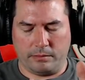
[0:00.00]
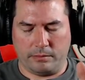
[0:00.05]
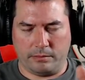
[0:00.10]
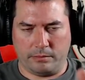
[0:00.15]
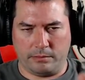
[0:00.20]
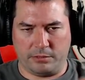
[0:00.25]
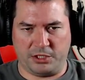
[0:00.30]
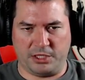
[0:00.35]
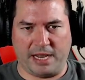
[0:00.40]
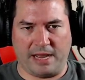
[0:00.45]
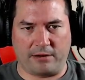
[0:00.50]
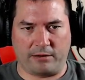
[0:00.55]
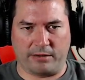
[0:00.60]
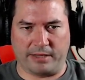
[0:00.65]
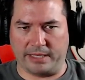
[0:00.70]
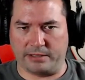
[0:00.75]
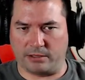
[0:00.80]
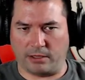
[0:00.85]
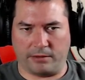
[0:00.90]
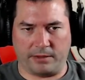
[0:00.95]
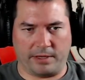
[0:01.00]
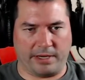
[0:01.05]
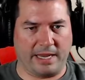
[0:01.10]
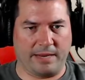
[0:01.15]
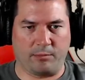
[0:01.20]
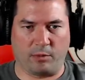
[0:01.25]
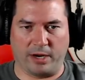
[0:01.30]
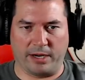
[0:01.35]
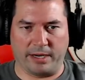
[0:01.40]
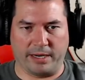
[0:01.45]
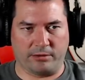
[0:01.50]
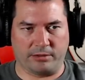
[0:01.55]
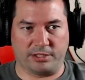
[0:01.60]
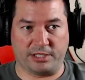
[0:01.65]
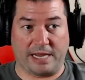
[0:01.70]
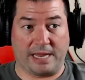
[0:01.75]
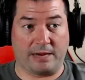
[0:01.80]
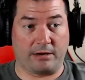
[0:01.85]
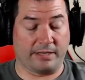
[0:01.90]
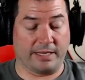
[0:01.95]
Shadowlands. All the hype right now is
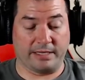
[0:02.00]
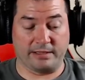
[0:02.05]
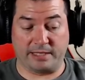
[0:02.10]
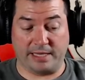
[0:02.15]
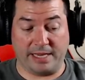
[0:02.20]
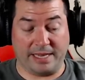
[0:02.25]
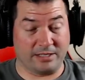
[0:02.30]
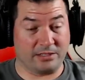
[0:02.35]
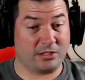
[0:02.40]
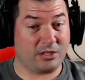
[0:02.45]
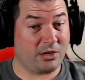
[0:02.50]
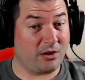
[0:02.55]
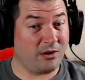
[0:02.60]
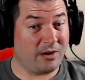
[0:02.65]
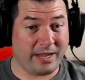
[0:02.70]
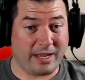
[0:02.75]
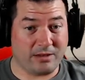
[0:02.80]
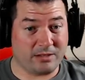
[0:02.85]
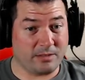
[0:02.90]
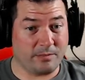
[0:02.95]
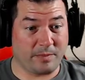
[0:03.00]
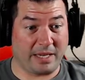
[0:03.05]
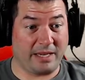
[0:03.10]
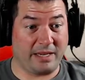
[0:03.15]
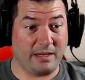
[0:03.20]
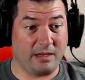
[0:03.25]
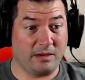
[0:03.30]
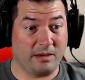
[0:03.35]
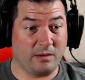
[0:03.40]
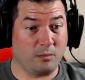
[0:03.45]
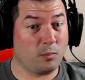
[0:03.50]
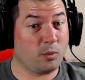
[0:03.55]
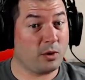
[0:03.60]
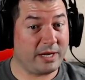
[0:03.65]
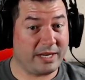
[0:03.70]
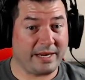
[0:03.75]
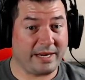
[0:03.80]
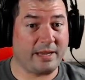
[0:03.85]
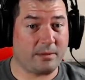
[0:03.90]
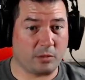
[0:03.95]
Shadowlands, and it's turning out to be pretty
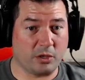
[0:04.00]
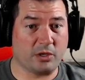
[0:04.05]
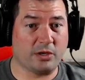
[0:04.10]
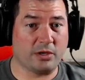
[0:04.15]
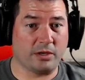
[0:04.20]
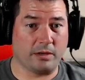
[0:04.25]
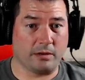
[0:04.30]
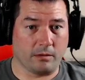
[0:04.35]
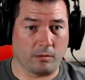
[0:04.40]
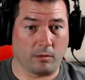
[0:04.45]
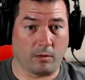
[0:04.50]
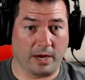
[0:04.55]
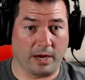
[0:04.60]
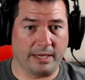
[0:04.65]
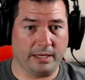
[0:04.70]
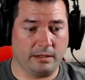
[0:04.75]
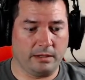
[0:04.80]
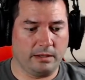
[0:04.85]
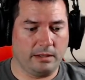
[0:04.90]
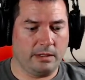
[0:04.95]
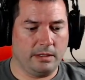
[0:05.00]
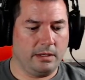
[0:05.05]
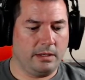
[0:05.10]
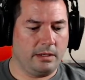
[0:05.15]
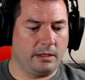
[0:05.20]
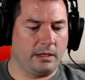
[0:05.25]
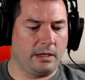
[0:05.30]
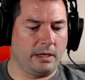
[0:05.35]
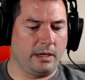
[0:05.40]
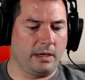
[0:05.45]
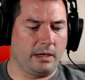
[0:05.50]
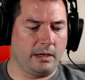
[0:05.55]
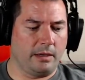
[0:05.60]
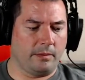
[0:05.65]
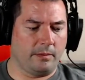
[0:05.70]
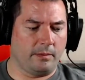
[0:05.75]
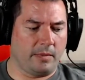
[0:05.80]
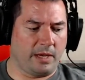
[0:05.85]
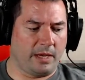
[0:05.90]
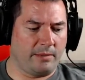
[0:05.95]
damn good, right?
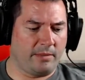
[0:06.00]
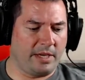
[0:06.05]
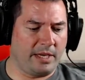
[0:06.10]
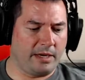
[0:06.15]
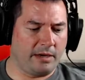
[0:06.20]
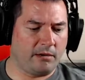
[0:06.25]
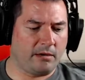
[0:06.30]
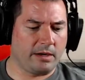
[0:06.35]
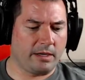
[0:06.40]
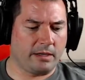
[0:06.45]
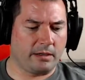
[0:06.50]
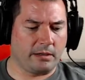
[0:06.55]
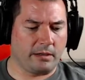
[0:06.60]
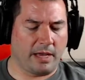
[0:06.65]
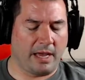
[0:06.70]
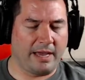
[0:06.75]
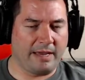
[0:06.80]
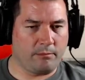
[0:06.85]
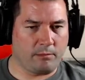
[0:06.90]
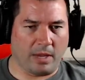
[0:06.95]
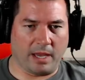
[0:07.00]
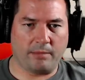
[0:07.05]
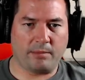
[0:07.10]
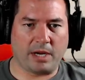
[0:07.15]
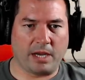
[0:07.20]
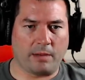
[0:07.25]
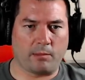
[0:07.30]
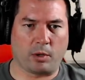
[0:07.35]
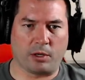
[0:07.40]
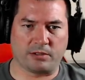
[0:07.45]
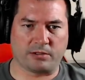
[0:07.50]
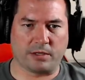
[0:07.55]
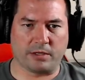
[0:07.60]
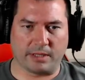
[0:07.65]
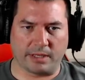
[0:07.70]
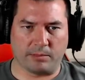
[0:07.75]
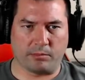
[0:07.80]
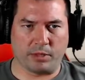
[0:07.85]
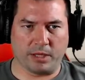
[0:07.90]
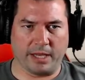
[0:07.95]
I'm hearing, I'm not personally
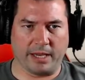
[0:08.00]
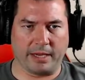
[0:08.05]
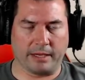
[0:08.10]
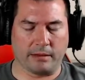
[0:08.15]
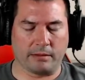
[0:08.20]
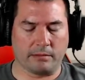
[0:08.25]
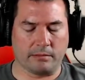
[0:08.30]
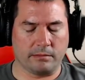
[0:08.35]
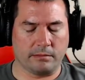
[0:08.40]
playing